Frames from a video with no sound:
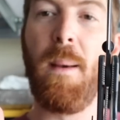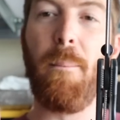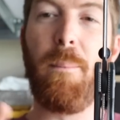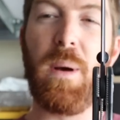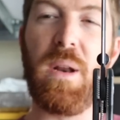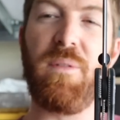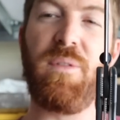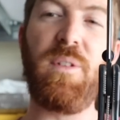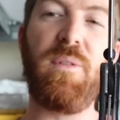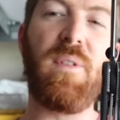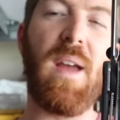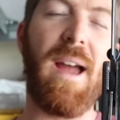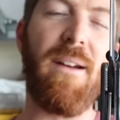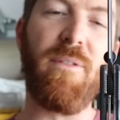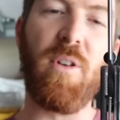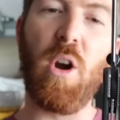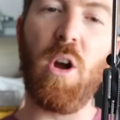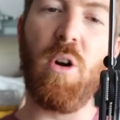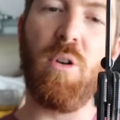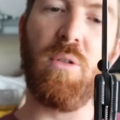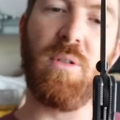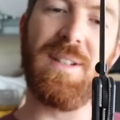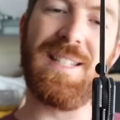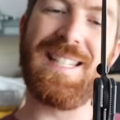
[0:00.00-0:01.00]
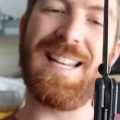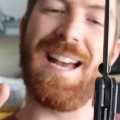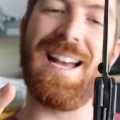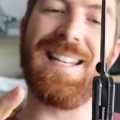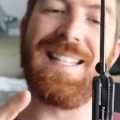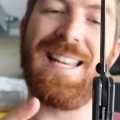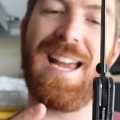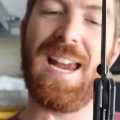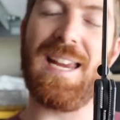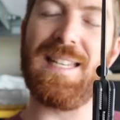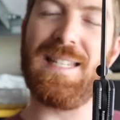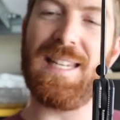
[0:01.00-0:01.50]
But if you've ever owned a
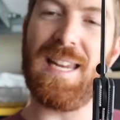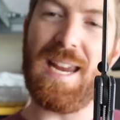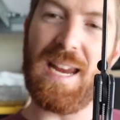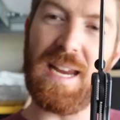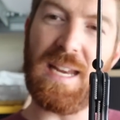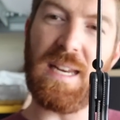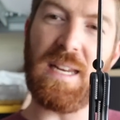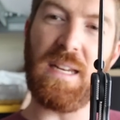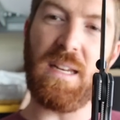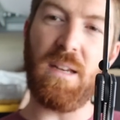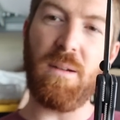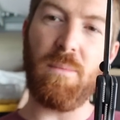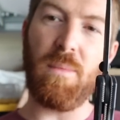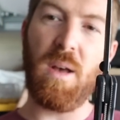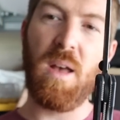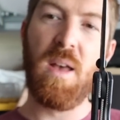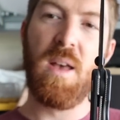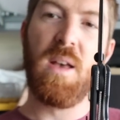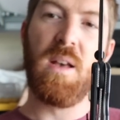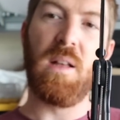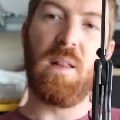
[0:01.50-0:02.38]
titanium